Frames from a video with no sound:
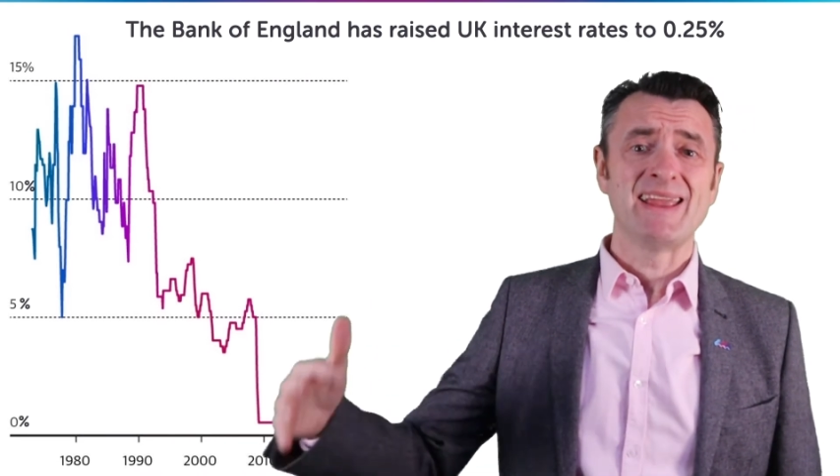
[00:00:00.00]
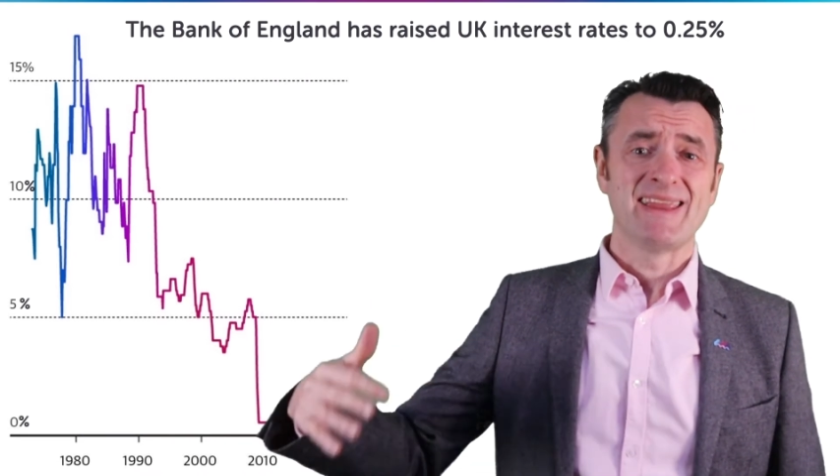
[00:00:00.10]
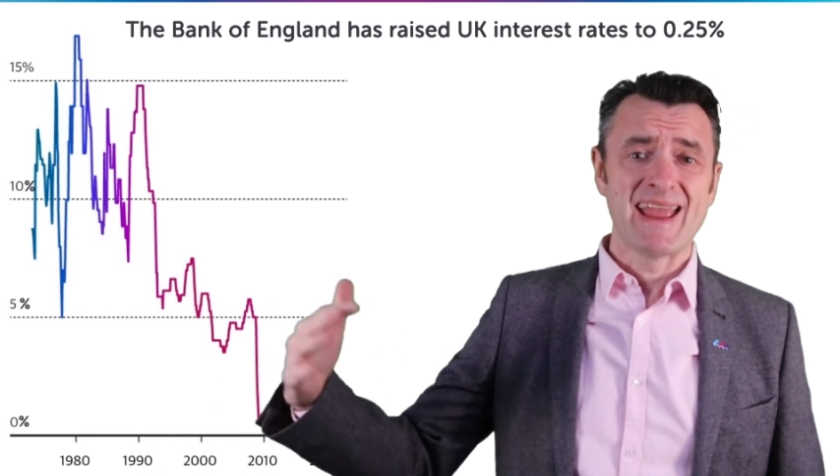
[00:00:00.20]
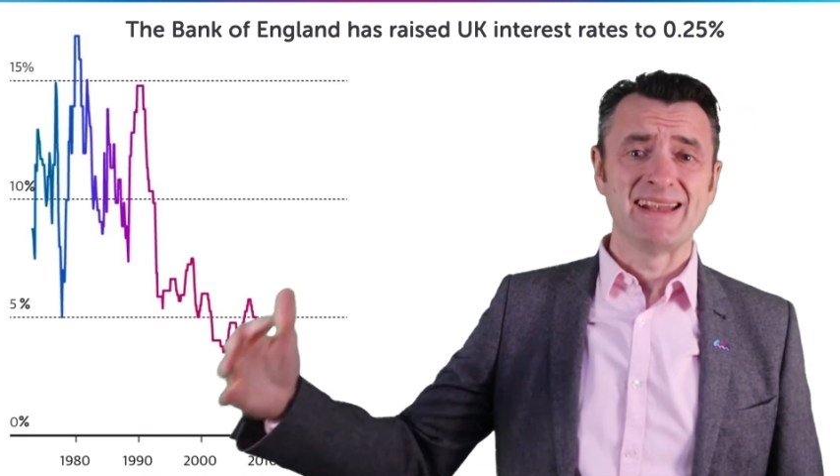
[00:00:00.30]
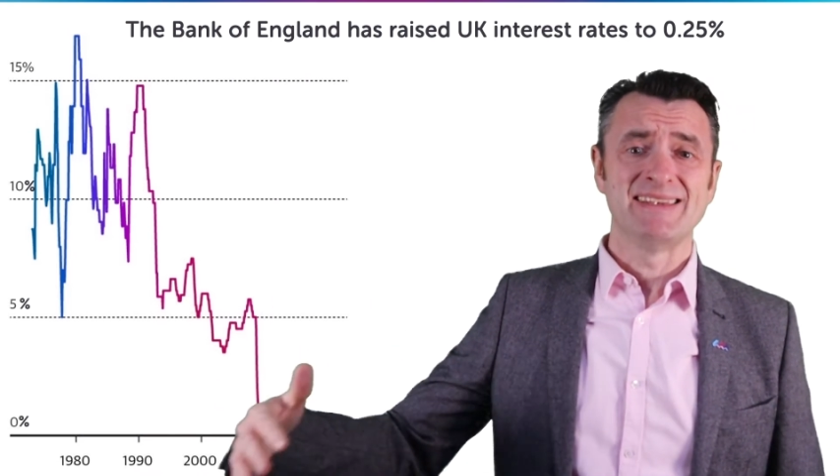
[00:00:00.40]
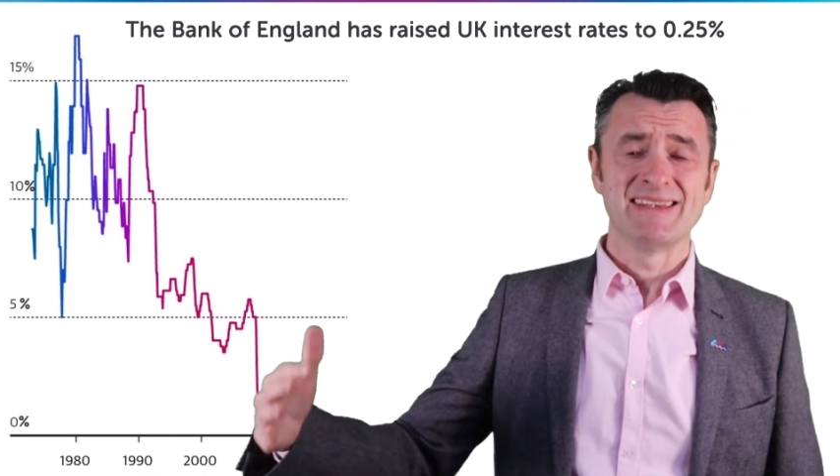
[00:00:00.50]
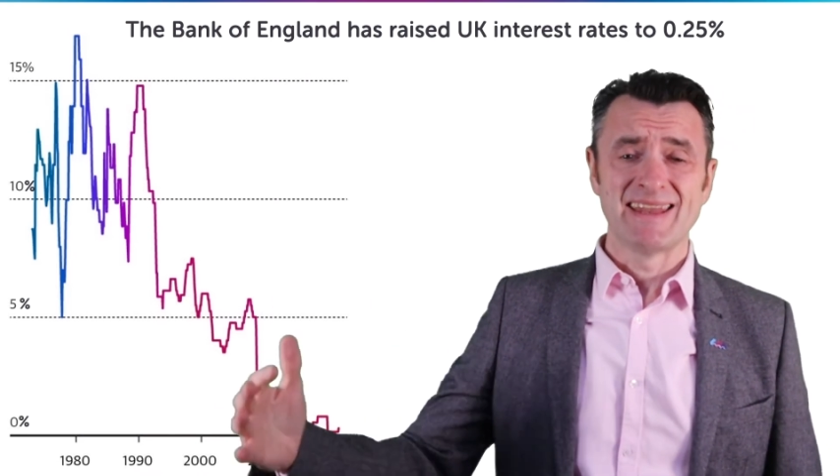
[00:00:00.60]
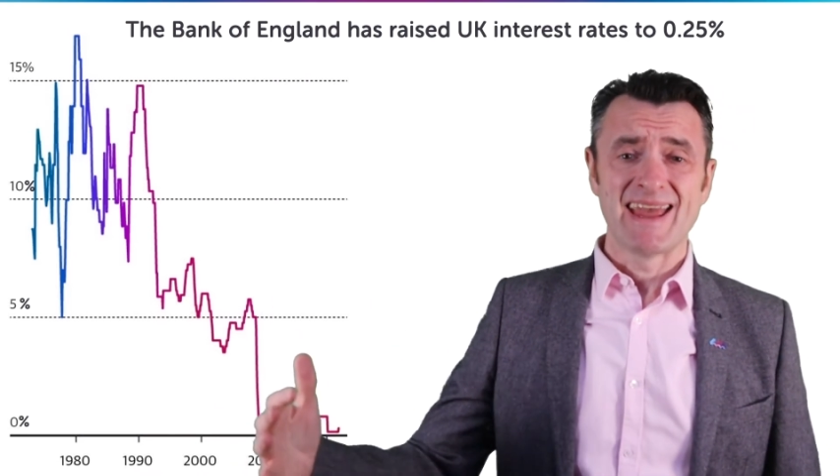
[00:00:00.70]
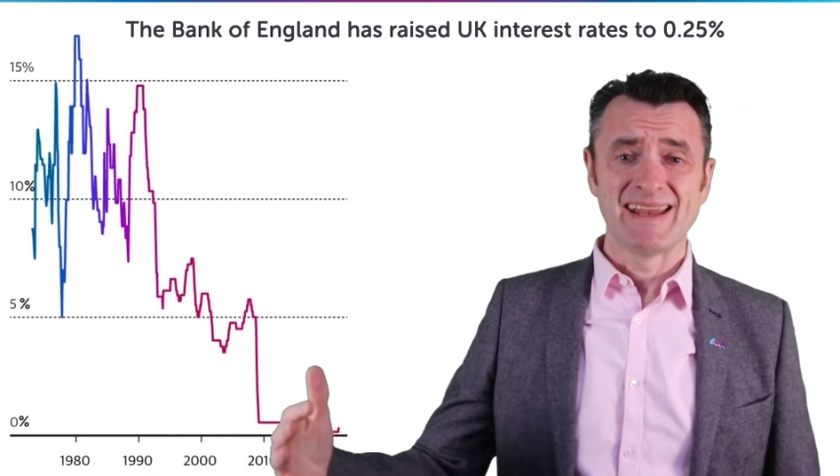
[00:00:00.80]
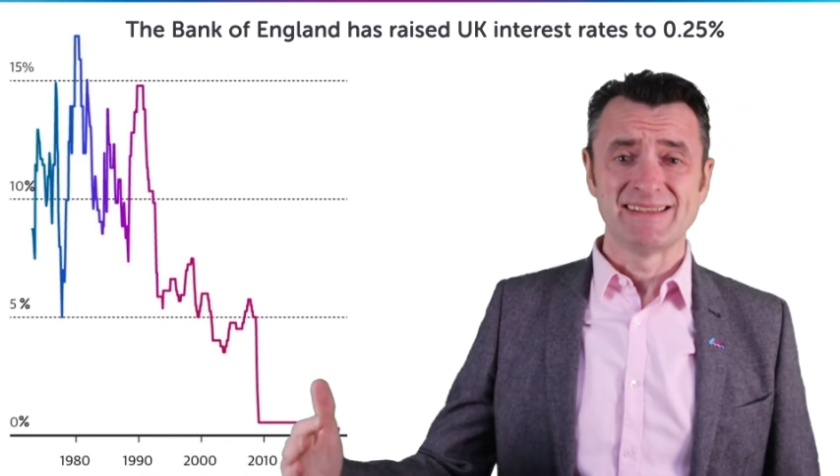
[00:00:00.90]
in the 80s and
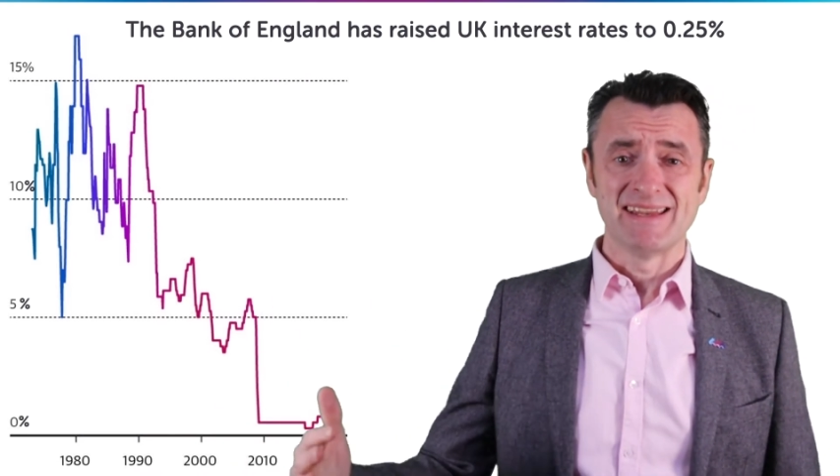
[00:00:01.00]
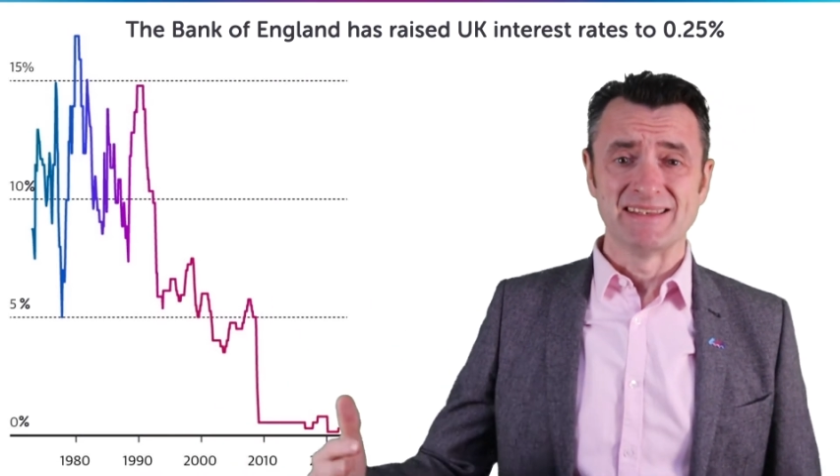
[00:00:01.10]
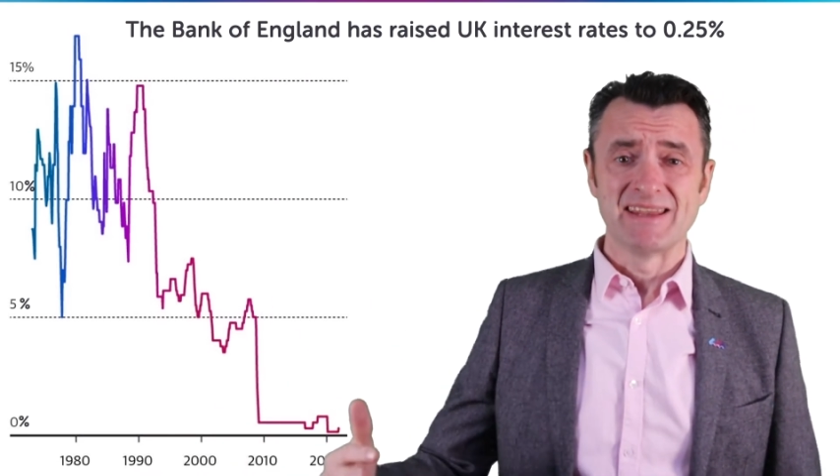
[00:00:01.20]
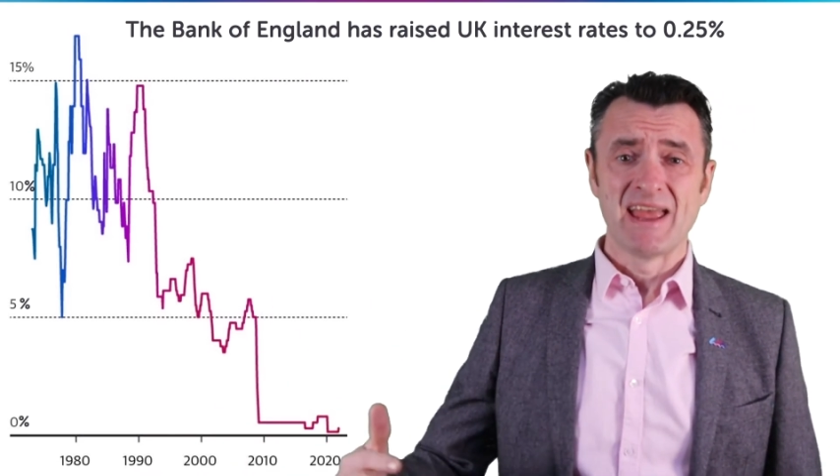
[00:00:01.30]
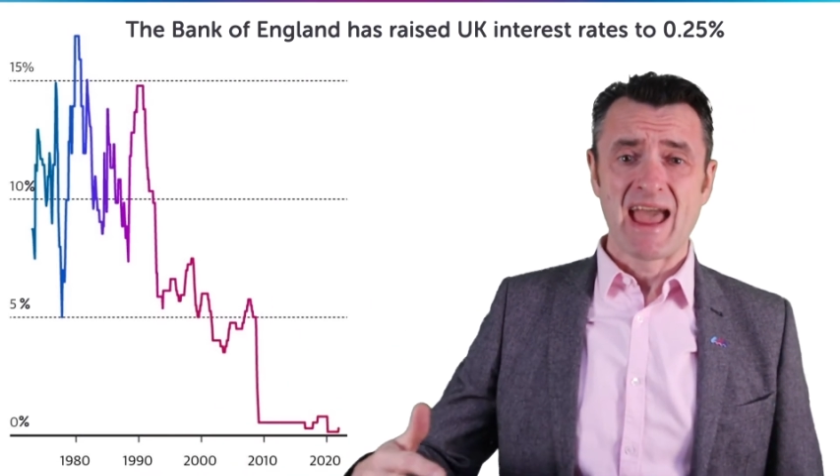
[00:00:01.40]
90s,